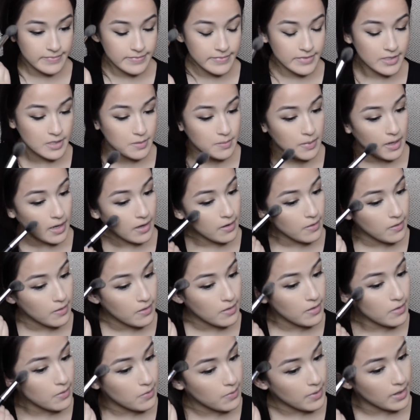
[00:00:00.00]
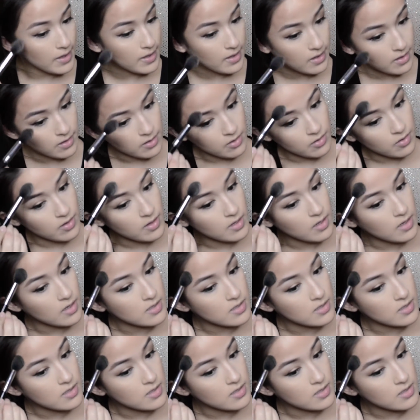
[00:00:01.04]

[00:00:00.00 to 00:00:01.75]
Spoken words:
smiled, ran it across